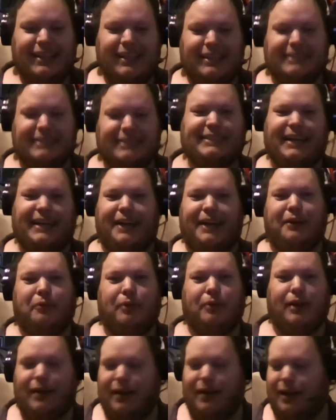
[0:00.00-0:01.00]
it's kind of
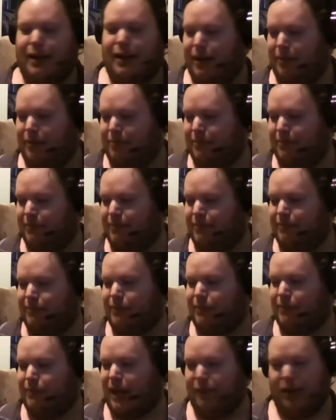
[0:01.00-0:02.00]
weird. I
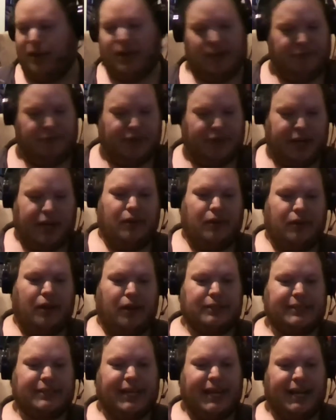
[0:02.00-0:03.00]
haven't done a video in a
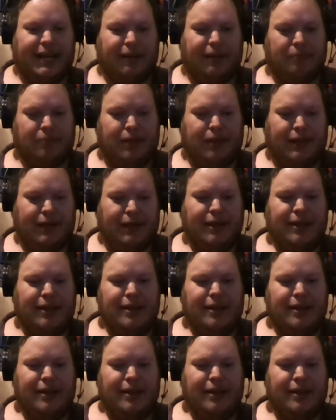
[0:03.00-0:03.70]
long time, and